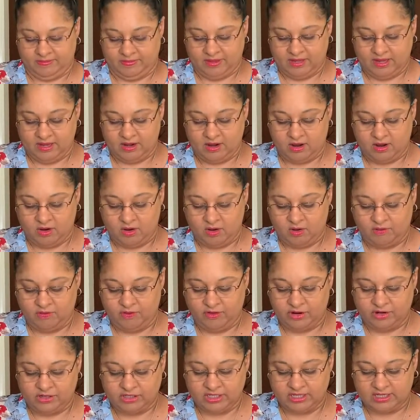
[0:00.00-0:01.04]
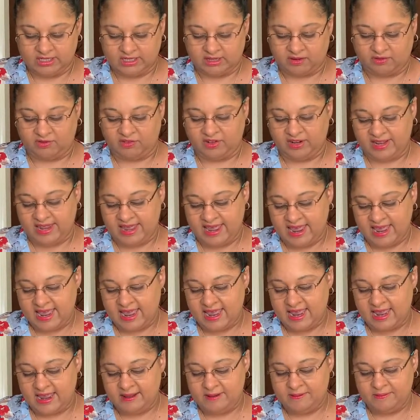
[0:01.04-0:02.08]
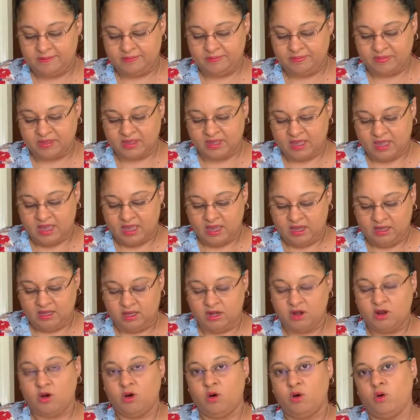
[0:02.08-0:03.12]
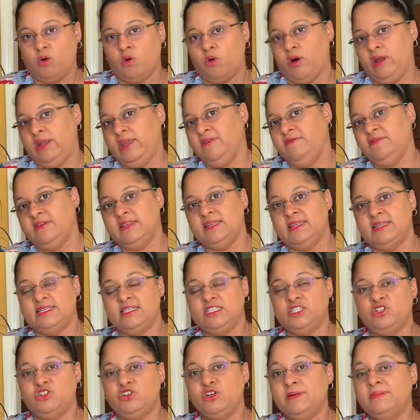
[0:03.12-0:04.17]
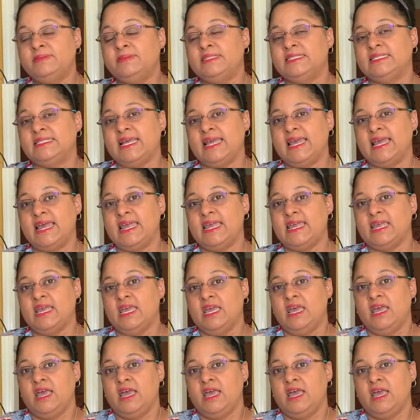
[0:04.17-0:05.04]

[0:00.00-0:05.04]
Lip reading: You know, versus a fillet, you know, or even the strip steak.